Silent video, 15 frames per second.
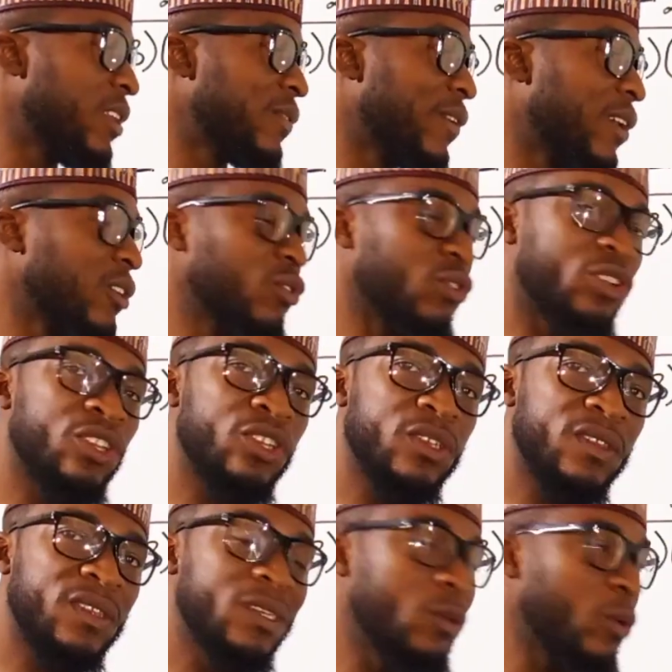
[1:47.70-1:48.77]
this factor
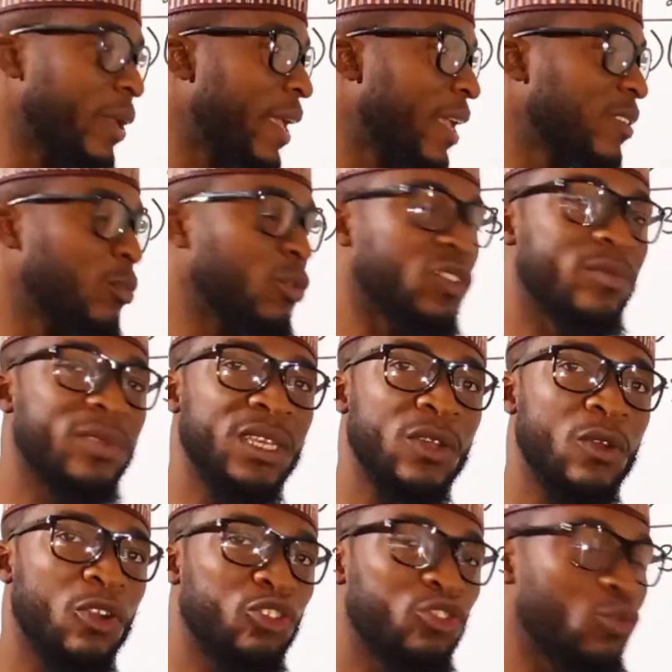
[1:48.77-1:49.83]
into 0, x must be
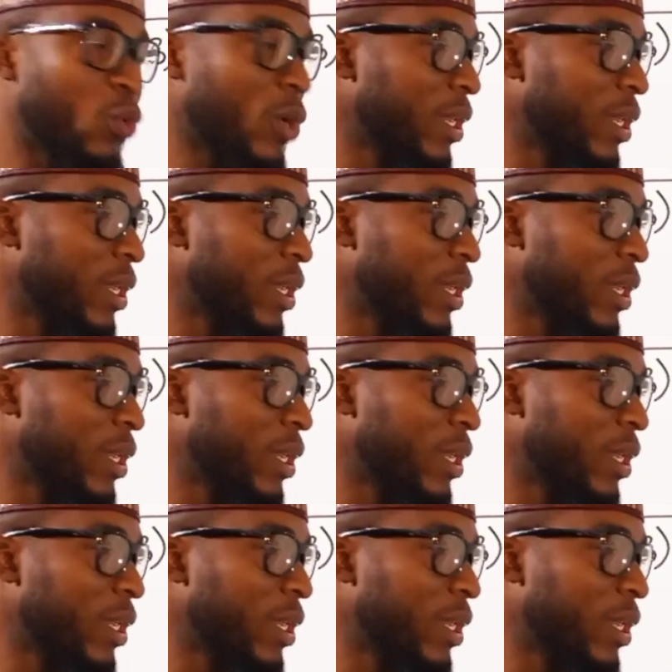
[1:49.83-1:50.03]
equal to